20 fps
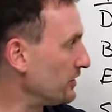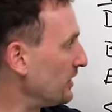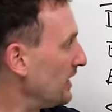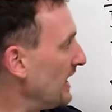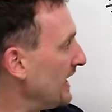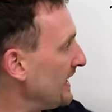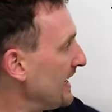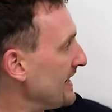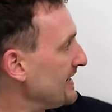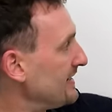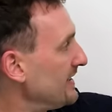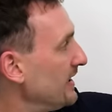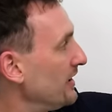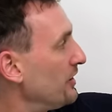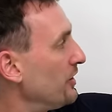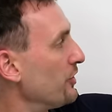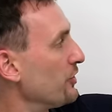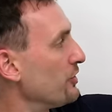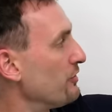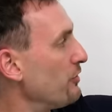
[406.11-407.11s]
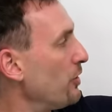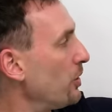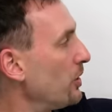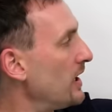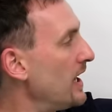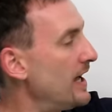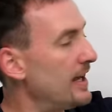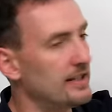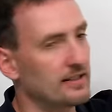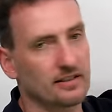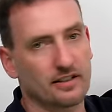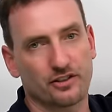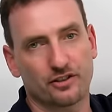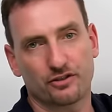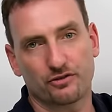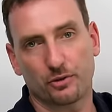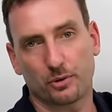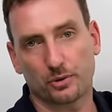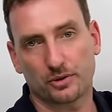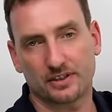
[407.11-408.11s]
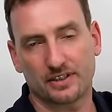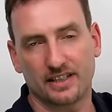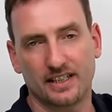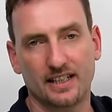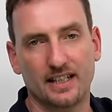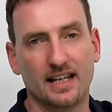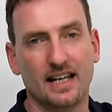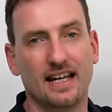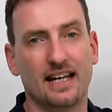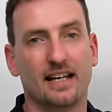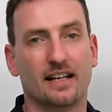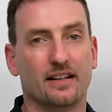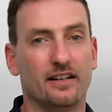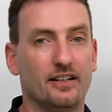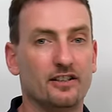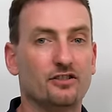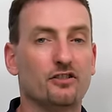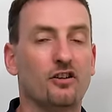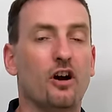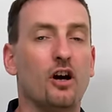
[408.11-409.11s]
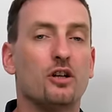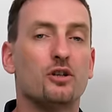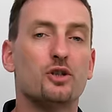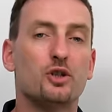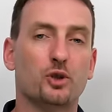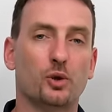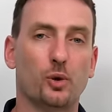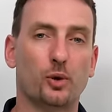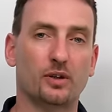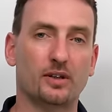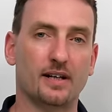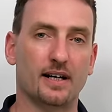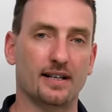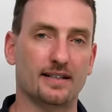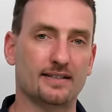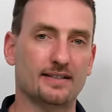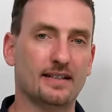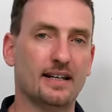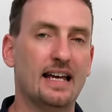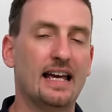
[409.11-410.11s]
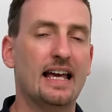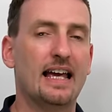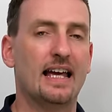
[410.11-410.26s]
So like I said, control X, control C. These are all shortcuts.